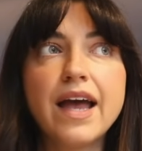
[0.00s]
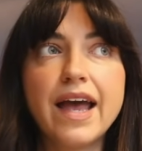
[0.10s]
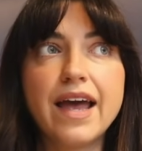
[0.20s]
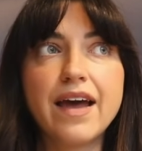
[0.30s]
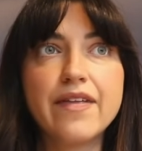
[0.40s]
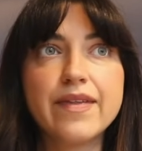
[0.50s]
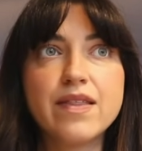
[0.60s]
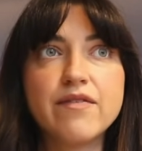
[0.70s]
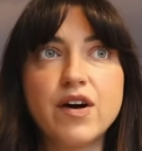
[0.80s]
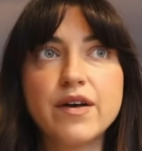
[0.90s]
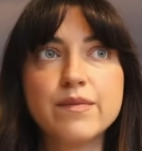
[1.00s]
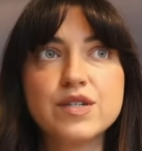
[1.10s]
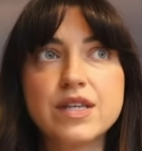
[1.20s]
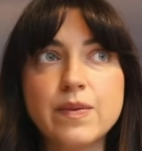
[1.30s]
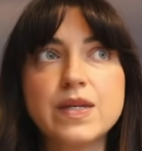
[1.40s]
and then the volume
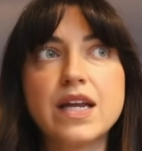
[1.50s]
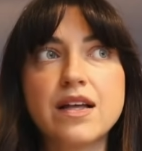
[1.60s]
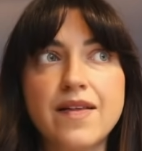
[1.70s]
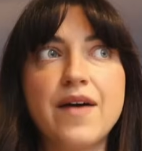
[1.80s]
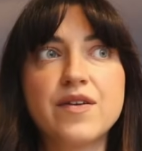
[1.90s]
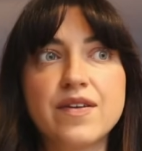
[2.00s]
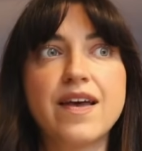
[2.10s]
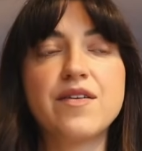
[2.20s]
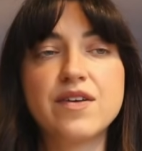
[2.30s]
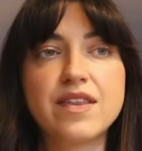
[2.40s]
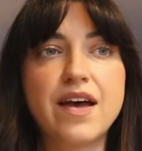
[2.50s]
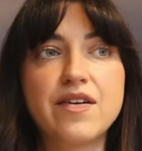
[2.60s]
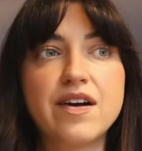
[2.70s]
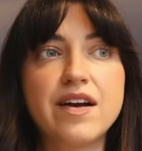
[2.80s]
just keeps getting louder and louder and louder,